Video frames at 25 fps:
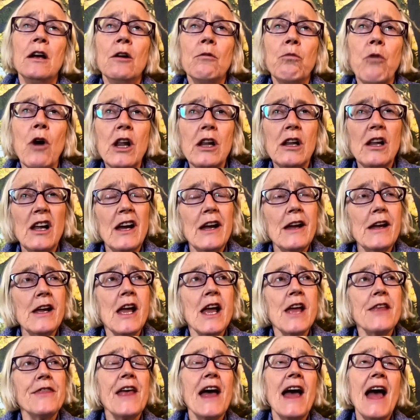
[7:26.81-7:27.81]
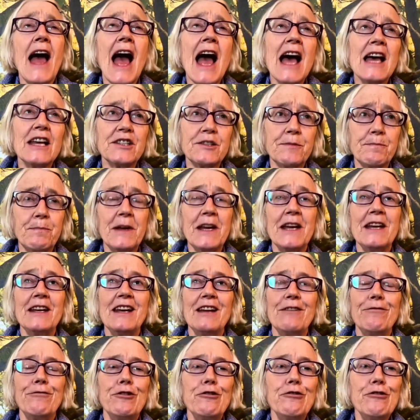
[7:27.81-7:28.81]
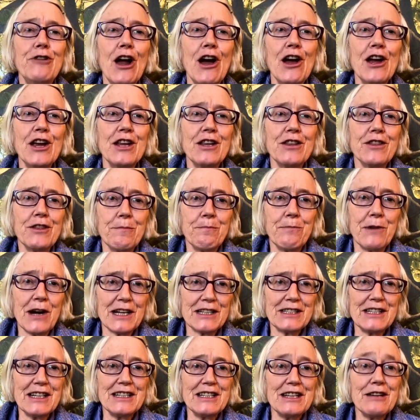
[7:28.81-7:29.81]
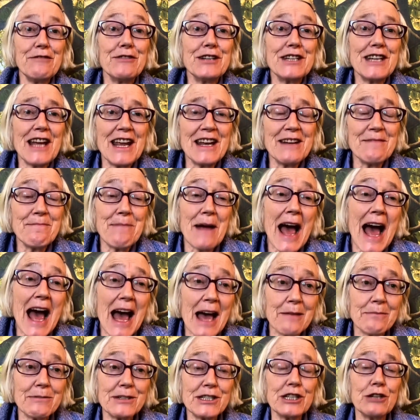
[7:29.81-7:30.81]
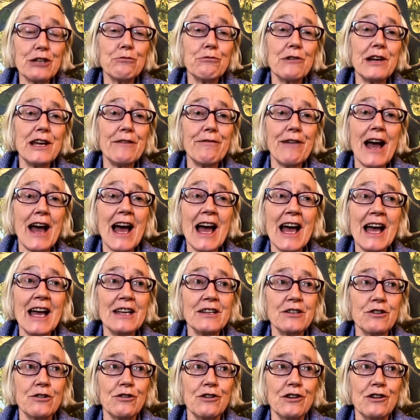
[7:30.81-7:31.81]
Well, there has been, if you like, the Brexit dividend perhaps that we've had,